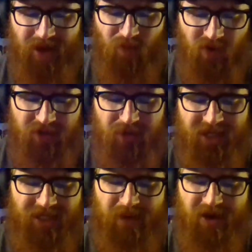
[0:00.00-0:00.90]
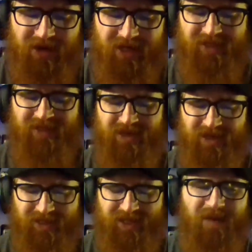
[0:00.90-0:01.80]
and want to experience the
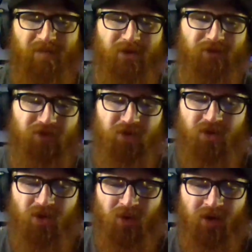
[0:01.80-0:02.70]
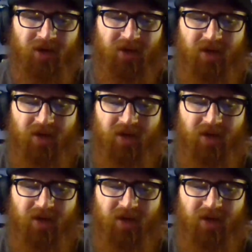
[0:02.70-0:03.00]
excitement of New York